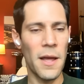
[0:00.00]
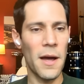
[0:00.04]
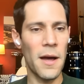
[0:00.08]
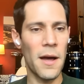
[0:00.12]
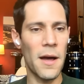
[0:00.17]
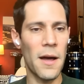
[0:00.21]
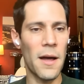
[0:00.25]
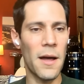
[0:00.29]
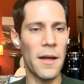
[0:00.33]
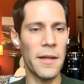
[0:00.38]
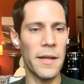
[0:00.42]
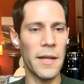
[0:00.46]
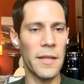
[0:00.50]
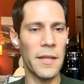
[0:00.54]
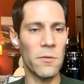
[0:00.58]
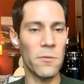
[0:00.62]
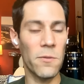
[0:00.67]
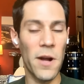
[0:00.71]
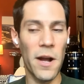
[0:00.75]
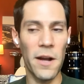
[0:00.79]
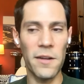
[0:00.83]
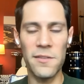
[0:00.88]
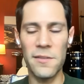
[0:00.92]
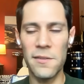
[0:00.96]
and the
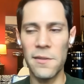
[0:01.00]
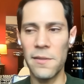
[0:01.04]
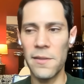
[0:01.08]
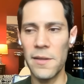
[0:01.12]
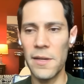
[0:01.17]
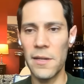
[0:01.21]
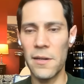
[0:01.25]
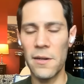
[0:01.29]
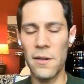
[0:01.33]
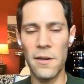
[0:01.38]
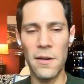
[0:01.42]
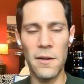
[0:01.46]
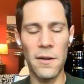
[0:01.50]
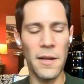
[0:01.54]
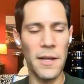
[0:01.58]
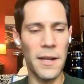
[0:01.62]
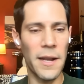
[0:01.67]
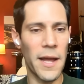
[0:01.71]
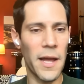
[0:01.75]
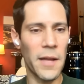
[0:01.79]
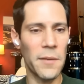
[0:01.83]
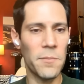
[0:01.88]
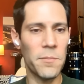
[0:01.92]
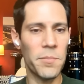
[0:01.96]
Roxy Theater. And
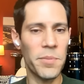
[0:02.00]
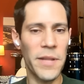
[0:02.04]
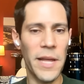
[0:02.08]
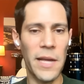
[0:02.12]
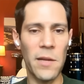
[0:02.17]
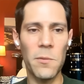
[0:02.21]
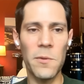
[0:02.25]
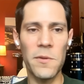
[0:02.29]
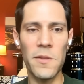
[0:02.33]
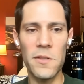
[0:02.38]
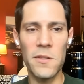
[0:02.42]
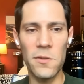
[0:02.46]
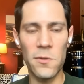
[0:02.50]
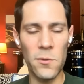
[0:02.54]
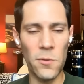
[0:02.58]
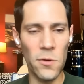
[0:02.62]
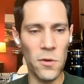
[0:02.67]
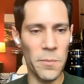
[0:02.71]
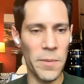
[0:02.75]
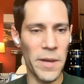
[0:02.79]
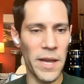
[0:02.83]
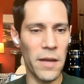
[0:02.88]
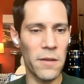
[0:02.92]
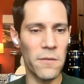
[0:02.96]
I'd played with the school
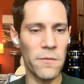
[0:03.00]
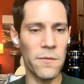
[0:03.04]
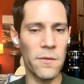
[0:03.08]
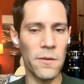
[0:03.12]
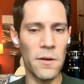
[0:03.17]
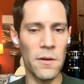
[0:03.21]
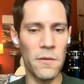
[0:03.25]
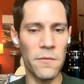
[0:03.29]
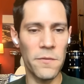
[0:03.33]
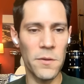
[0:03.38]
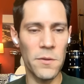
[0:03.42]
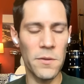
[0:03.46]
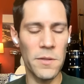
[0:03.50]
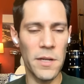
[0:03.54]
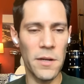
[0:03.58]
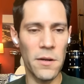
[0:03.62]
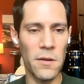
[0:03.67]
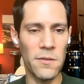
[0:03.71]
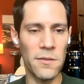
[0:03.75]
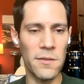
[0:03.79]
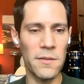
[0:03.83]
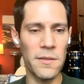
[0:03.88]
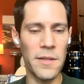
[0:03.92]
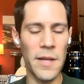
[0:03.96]
band for a few
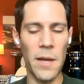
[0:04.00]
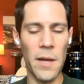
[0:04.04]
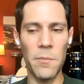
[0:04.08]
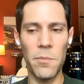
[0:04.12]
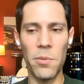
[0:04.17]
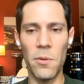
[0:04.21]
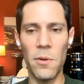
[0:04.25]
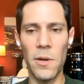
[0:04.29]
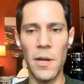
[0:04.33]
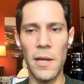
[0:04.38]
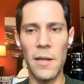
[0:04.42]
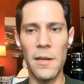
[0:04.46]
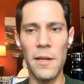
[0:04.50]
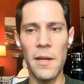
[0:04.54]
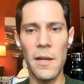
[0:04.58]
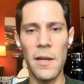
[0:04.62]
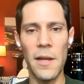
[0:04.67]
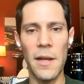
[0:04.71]
years at that point.